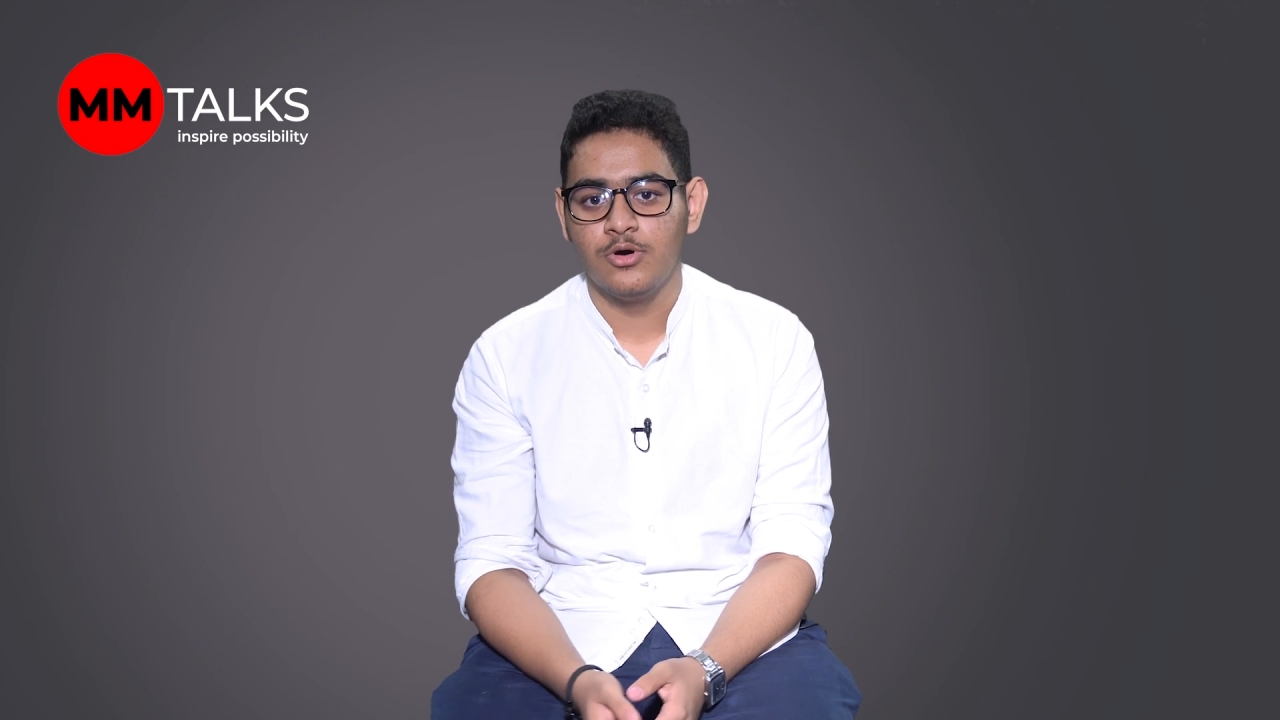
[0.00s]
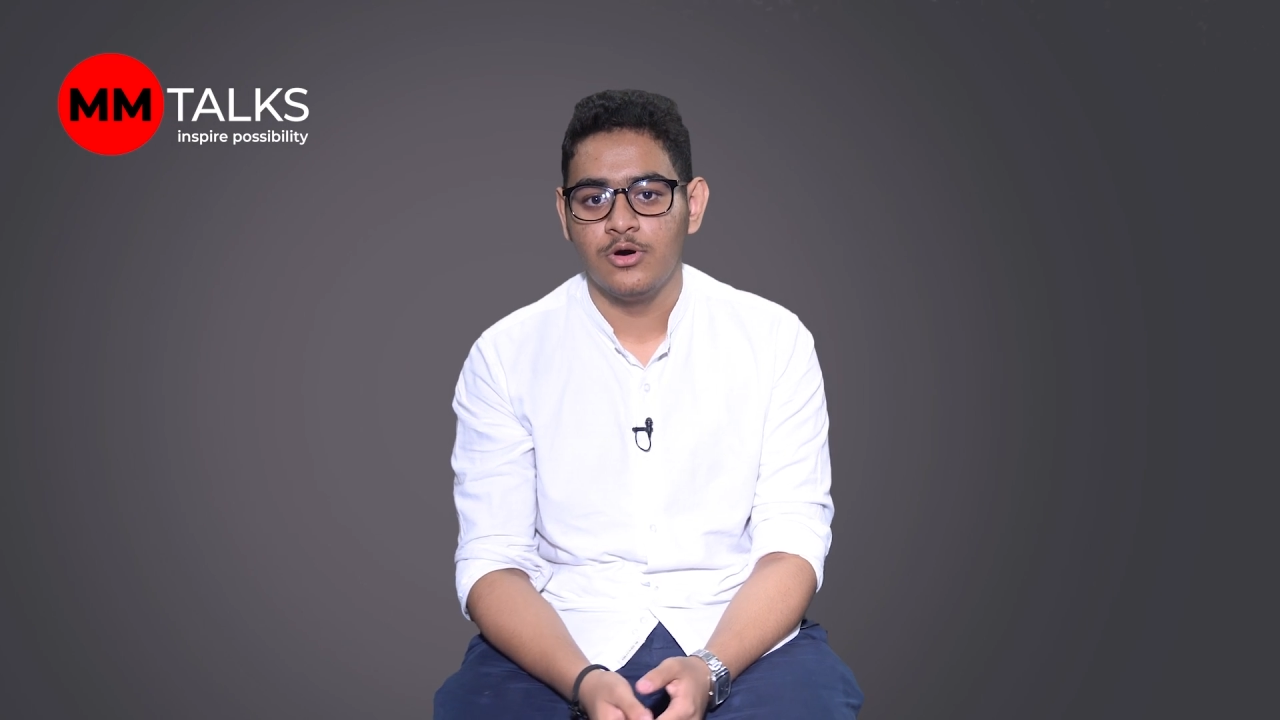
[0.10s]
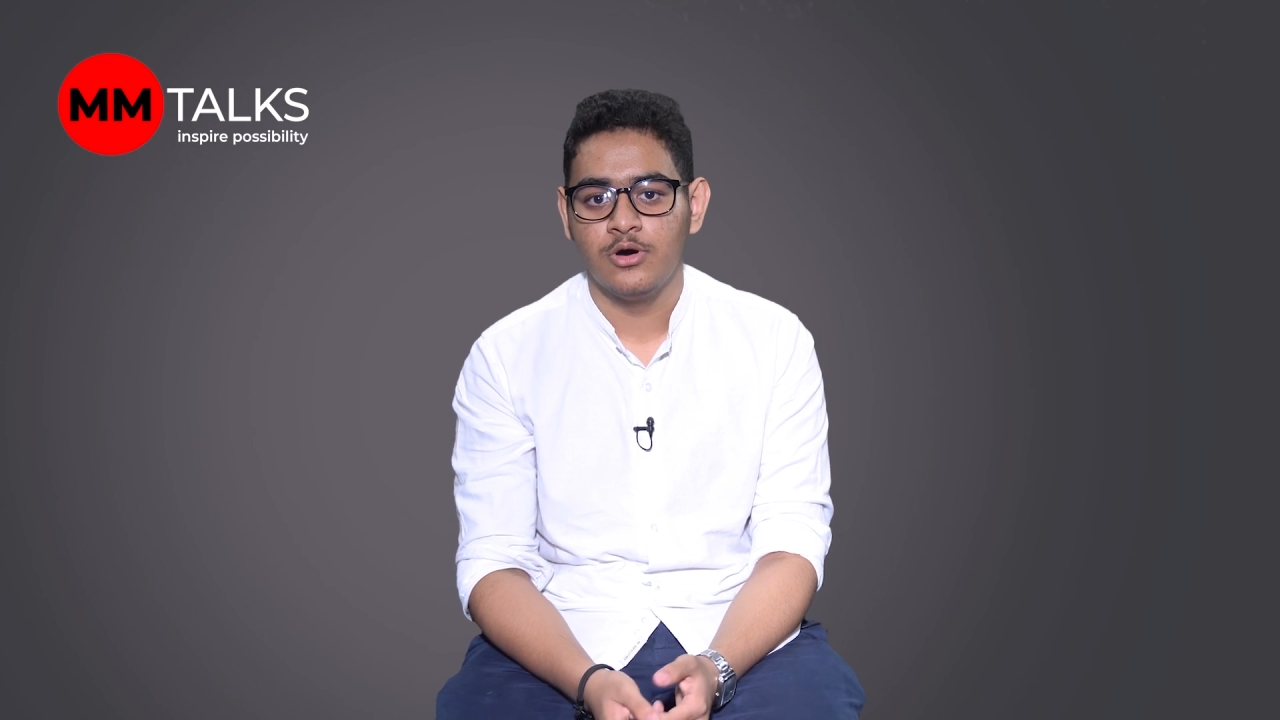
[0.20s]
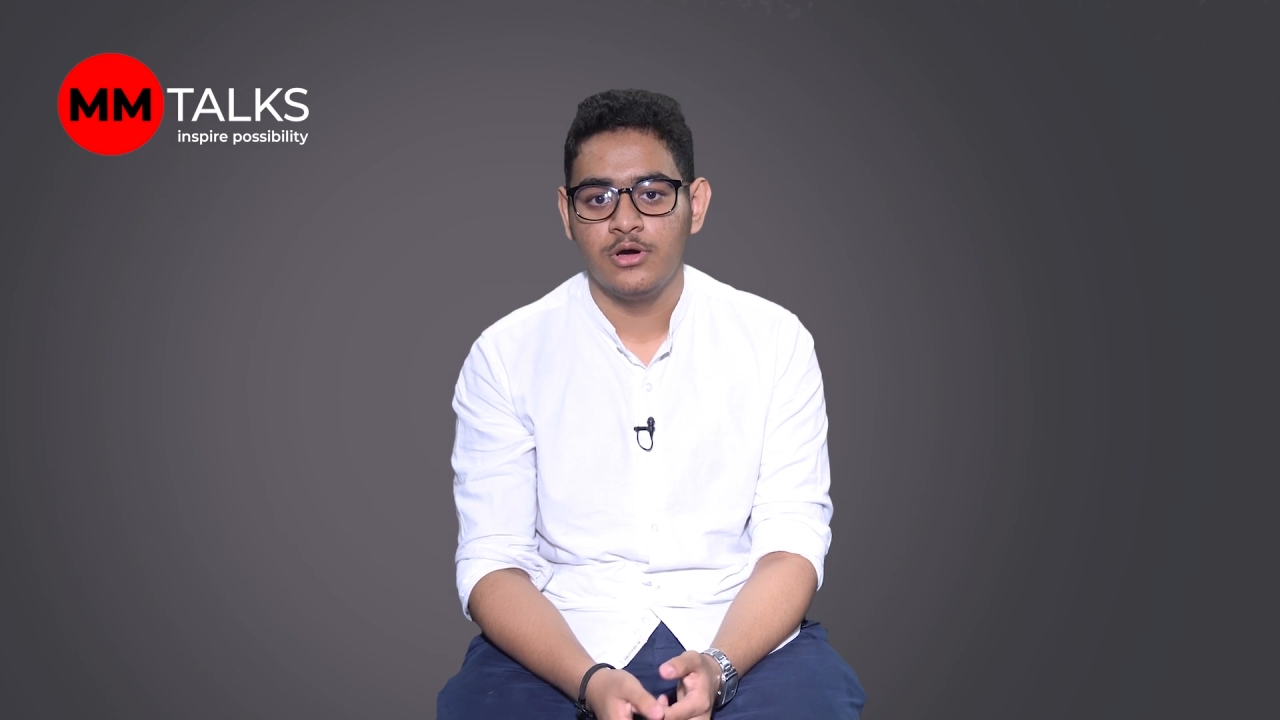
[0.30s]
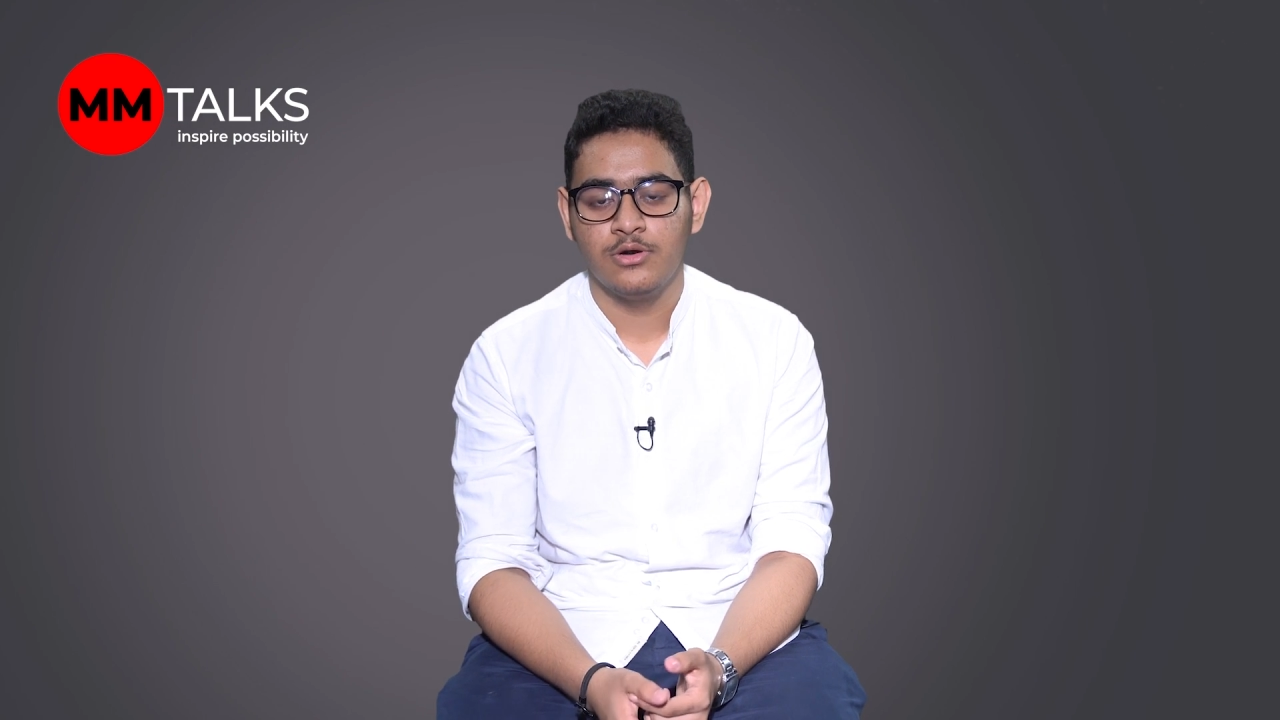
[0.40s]

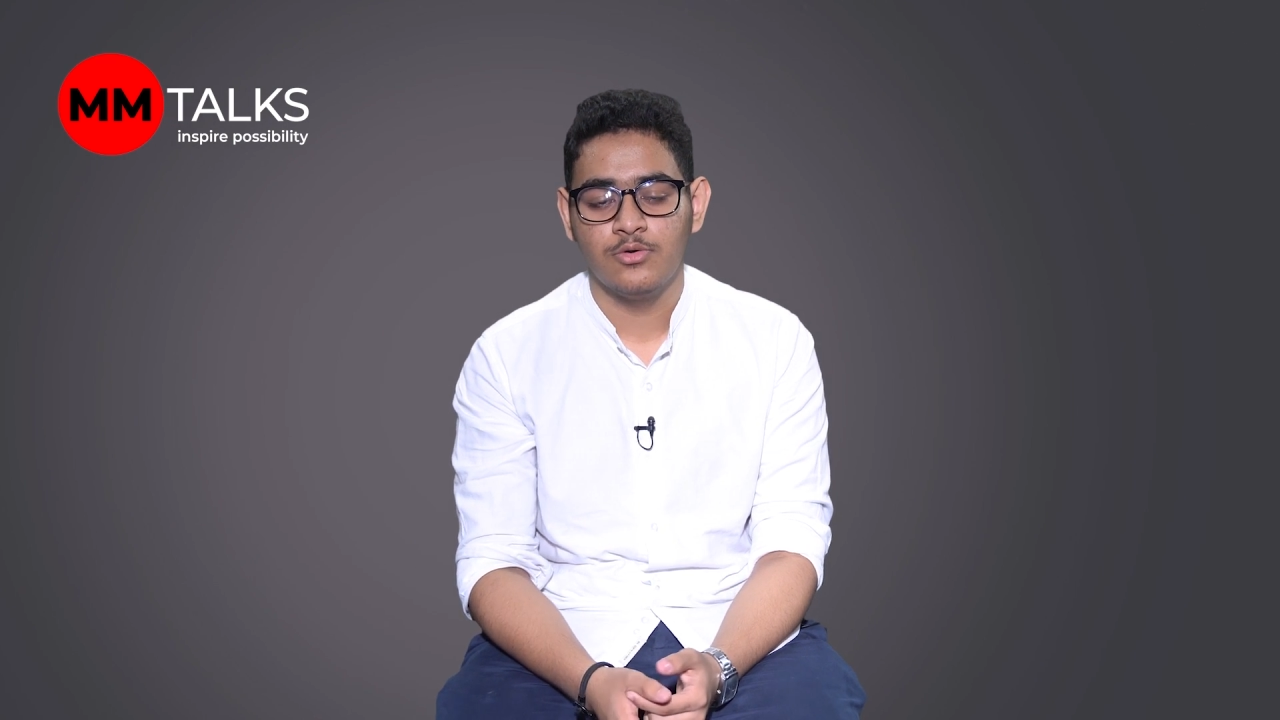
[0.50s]
or